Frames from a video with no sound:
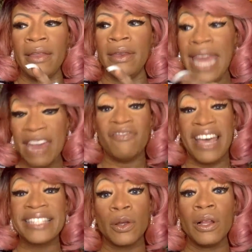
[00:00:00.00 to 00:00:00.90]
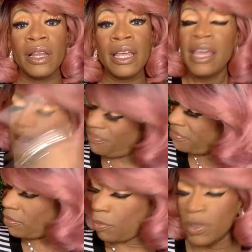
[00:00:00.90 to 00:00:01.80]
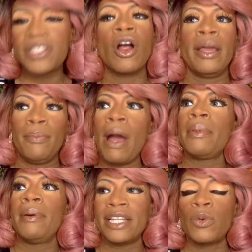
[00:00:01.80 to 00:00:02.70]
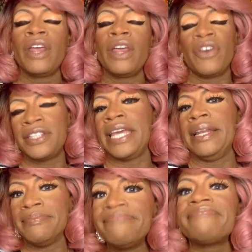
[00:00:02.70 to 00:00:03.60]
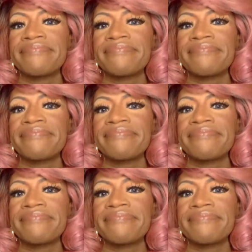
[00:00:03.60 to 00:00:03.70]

in that vessel was starting probably about 2013.